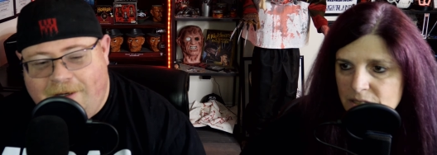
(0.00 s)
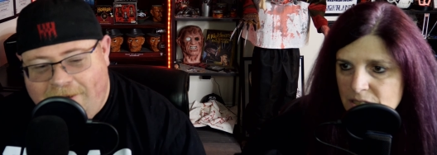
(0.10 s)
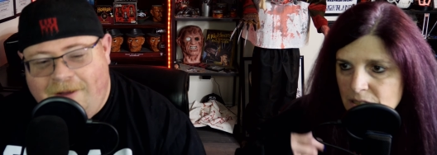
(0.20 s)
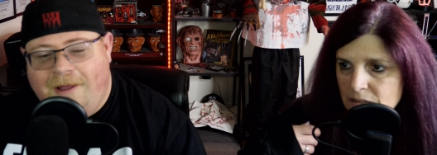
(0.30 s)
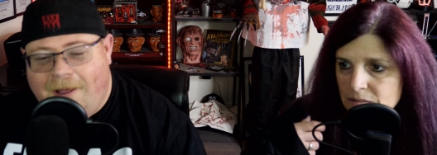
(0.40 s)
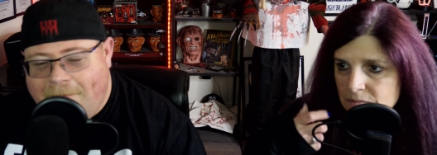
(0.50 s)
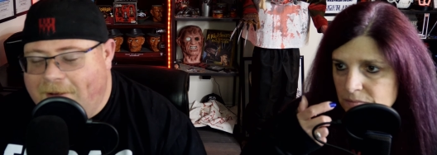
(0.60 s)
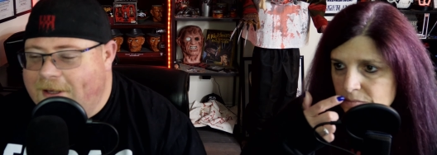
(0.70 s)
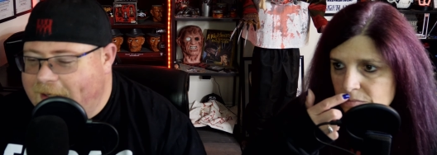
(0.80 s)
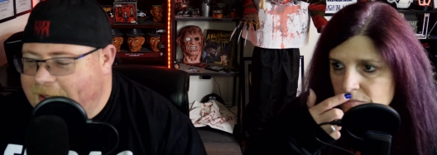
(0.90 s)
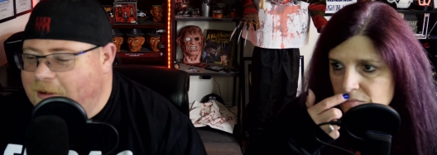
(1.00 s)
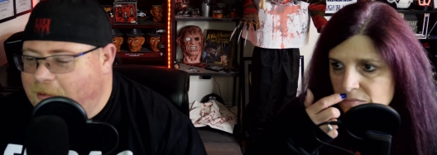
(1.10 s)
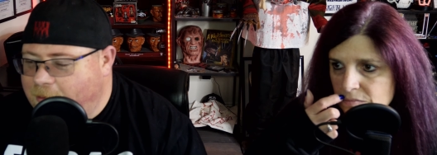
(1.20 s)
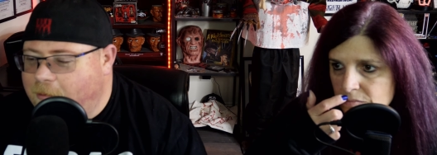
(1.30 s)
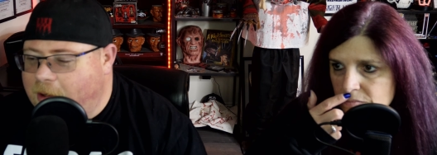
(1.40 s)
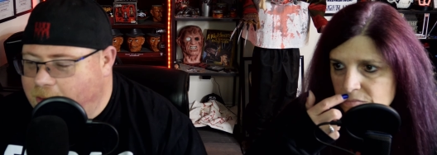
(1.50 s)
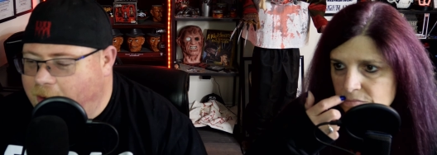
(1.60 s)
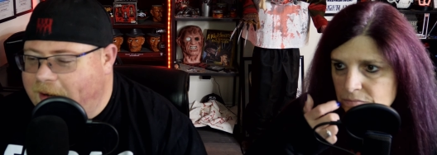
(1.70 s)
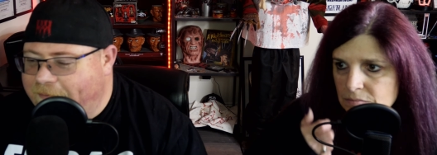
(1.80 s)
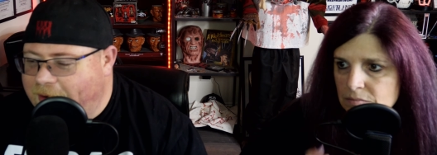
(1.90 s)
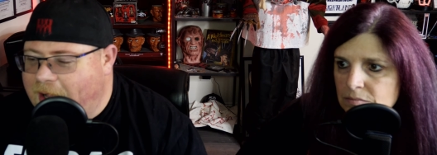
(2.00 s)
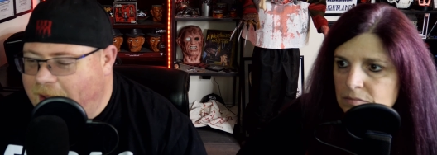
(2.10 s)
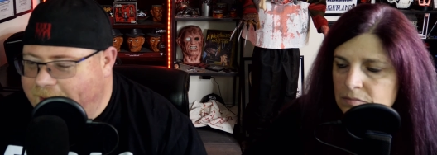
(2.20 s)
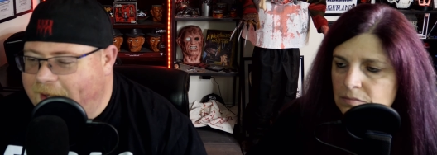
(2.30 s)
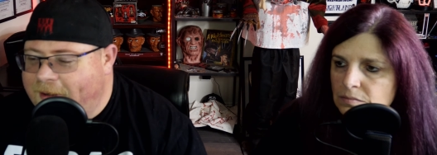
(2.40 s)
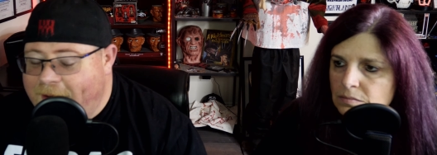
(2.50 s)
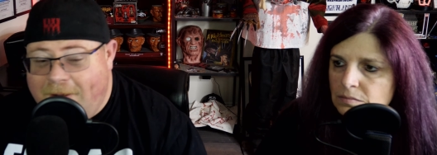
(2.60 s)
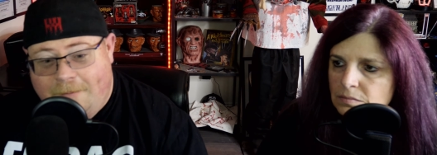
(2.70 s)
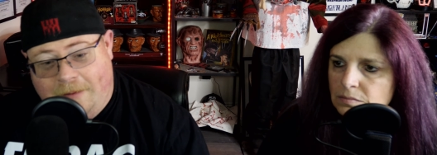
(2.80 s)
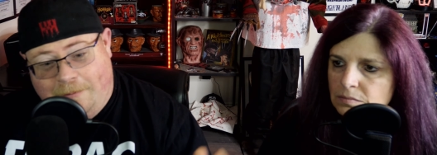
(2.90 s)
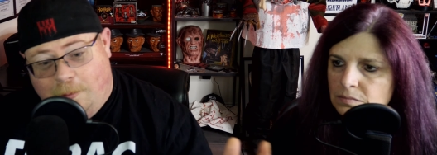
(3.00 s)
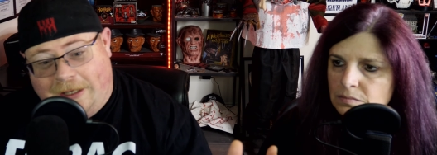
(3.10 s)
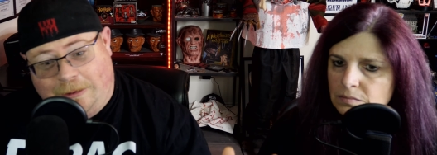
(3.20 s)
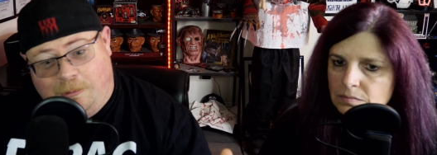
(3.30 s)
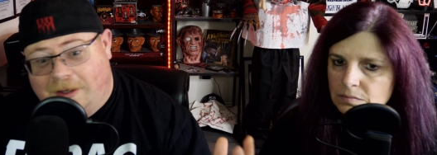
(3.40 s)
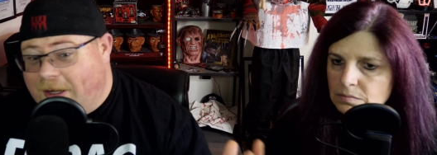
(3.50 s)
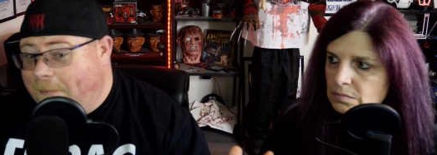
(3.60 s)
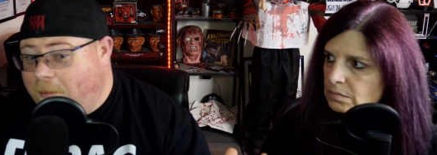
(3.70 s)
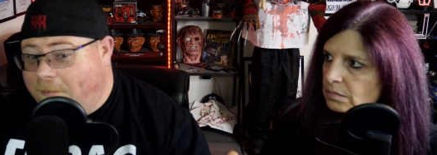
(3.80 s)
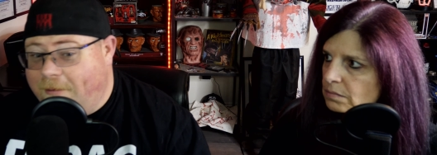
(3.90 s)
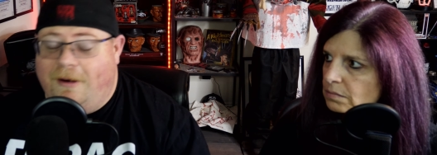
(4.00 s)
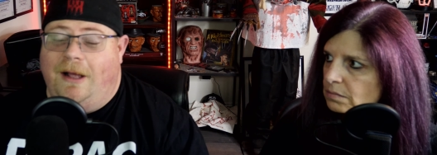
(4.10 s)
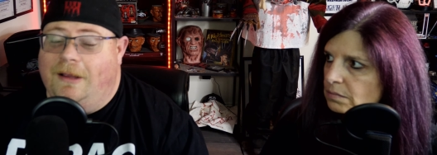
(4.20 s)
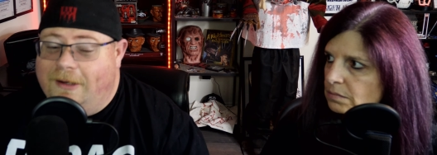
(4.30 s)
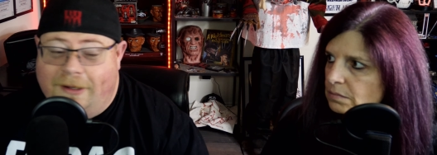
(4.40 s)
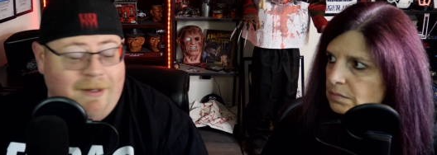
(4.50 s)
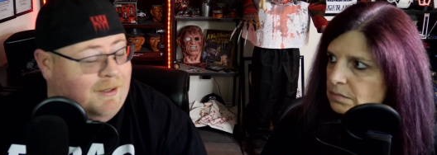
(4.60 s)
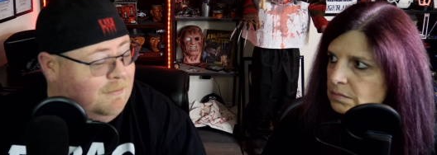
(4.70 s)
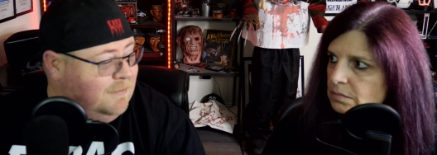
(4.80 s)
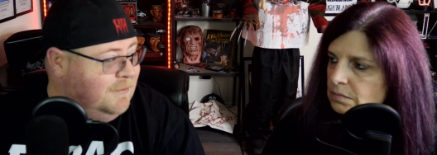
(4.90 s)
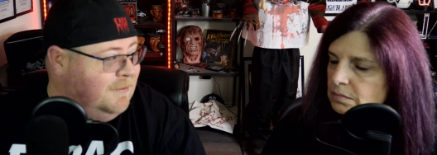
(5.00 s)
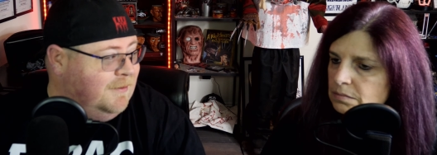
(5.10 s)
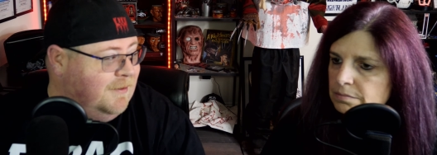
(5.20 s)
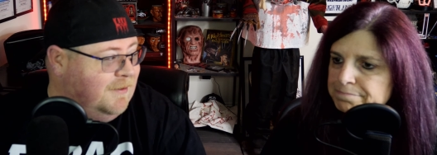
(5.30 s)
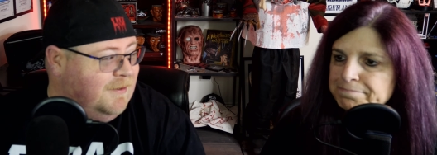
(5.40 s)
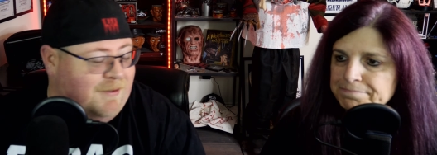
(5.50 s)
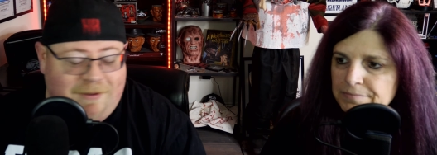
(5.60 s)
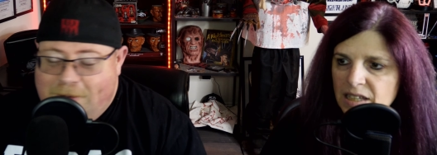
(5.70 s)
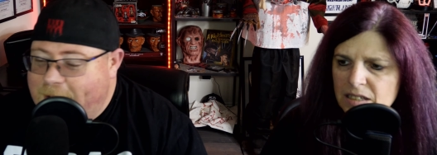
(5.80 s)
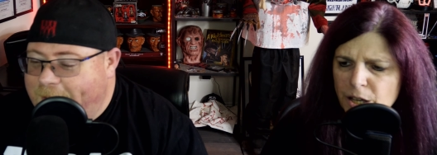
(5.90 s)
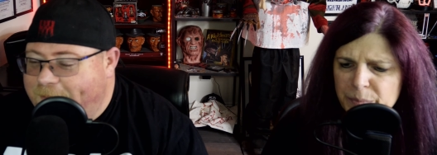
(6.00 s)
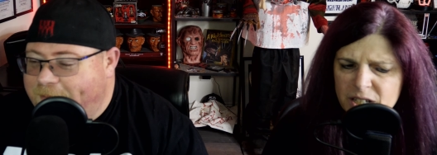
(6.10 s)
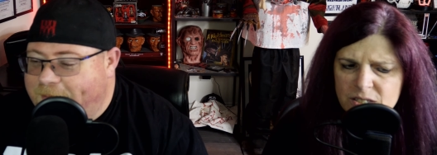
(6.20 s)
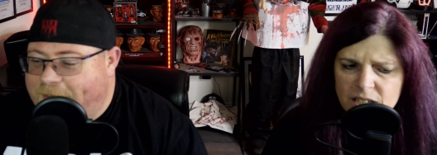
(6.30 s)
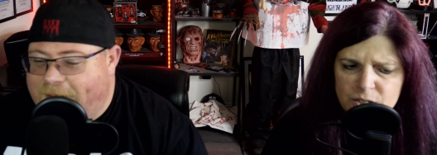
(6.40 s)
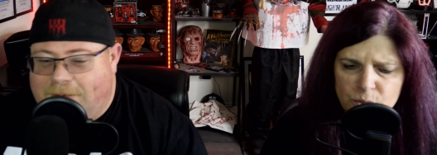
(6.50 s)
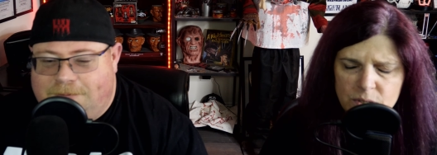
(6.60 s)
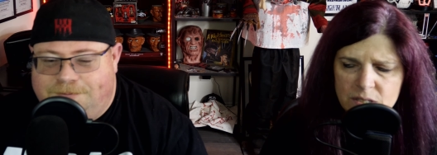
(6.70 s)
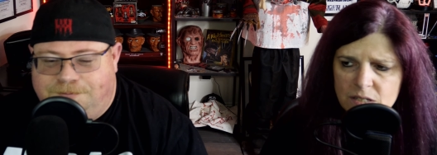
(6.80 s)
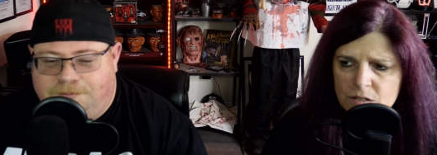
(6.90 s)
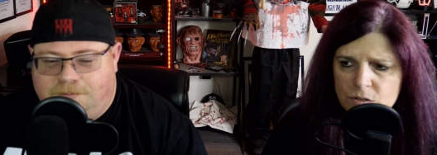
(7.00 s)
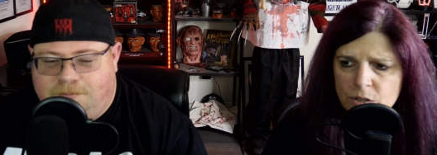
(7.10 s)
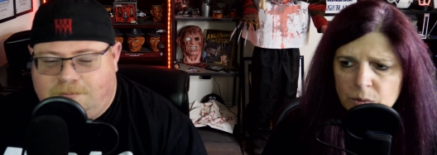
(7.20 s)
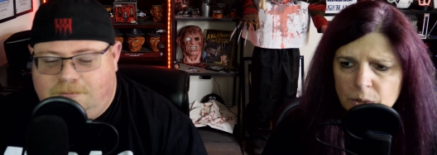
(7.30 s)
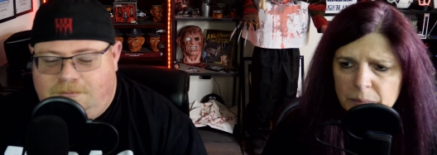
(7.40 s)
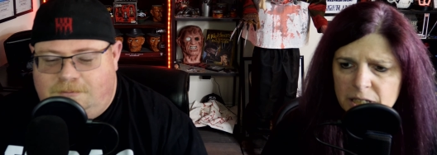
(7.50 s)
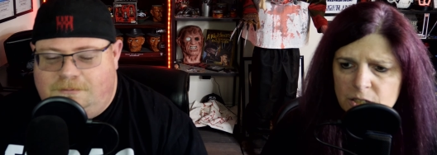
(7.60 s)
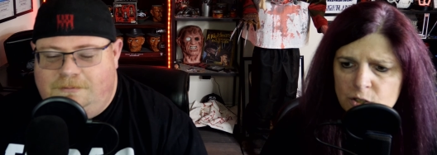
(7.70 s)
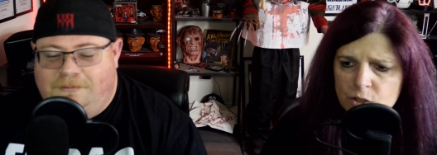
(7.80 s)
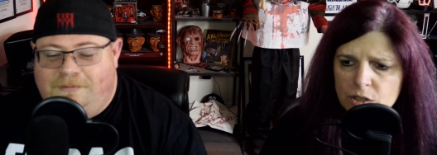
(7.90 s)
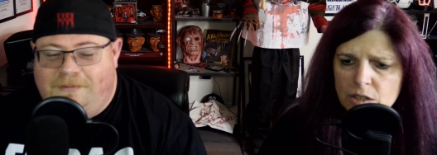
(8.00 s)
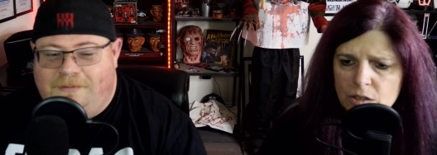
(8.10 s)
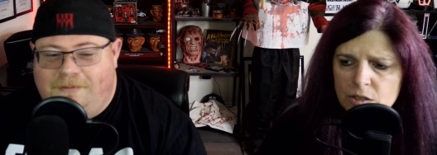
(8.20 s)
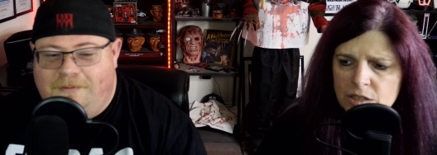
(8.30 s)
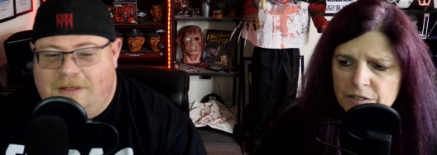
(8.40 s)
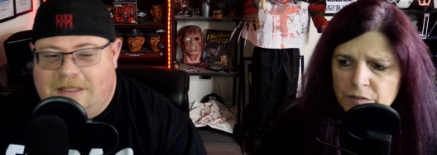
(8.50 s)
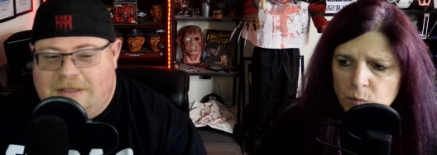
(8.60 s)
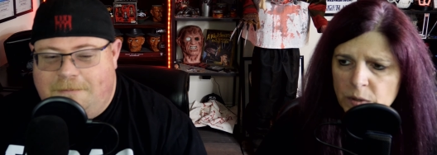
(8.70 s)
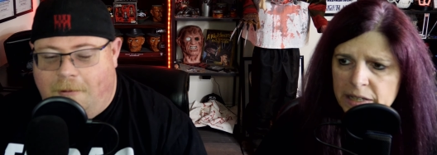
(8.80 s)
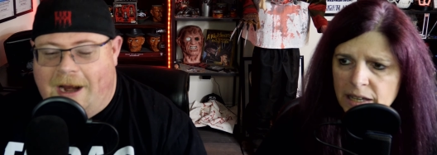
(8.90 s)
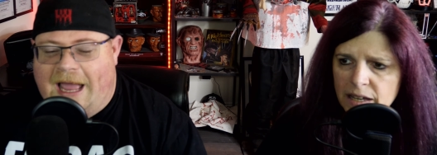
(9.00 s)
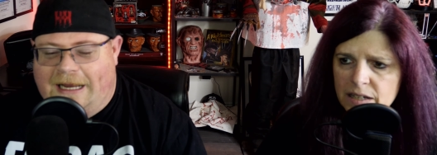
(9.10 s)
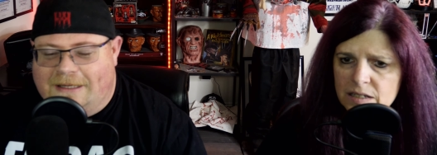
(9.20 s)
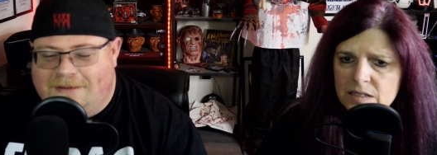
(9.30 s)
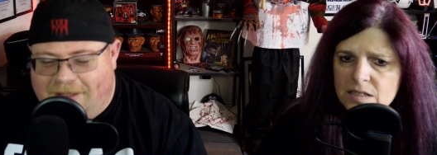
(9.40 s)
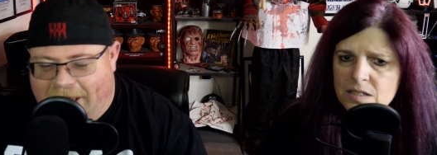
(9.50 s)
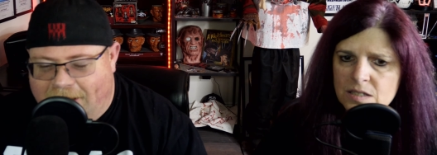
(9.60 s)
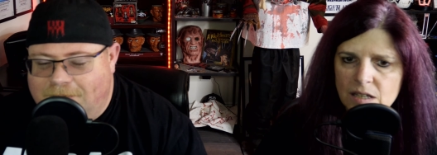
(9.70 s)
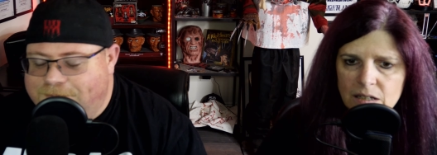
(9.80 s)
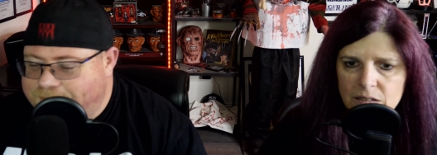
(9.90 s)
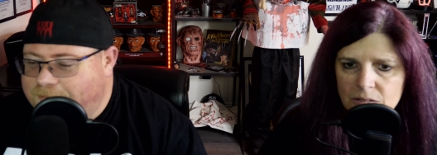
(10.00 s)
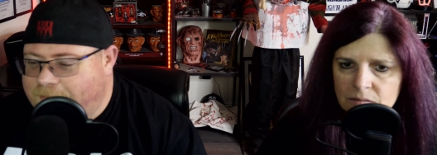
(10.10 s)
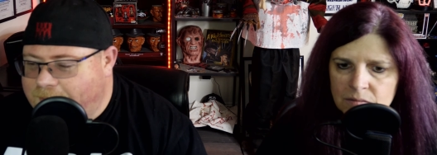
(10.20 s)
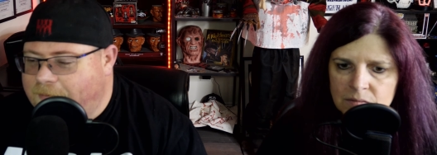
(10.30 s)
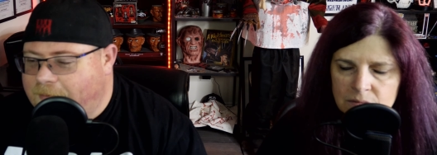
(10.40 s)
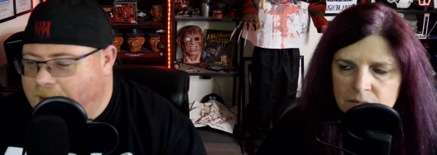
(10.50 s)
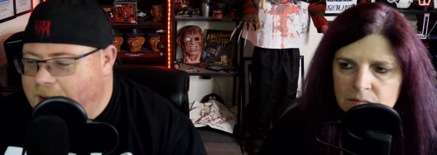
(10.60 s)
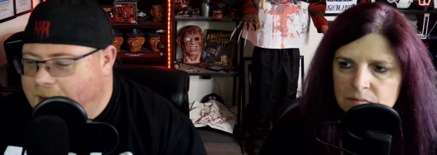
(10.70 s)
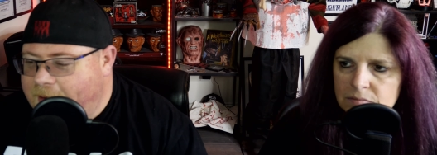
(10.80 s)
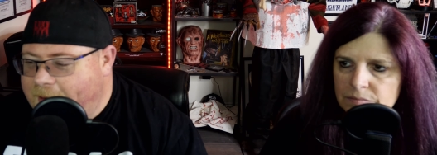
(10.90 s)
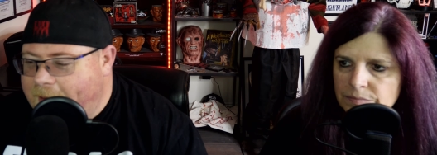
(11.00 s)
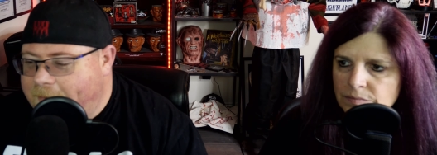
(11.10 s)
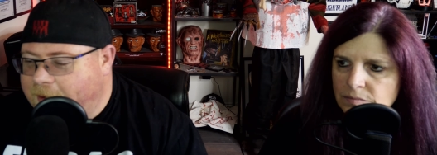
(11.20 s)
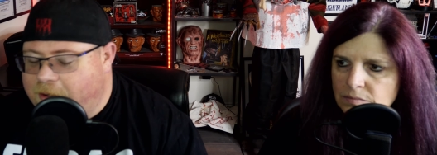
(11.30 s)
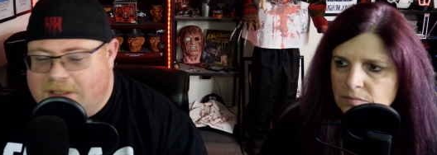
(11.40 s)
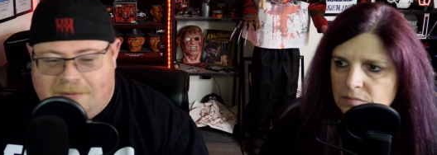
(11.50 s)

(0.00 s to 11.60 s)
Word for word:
Speaker 1: yeah, by hitting one haunt every holiday. Maybe we'll get to a couple per holiday now.
Speaker 2: Yeah, because I noticed that they're doing them like different Sporadics, weekends yeah. and.
Speaker 1: But Christmas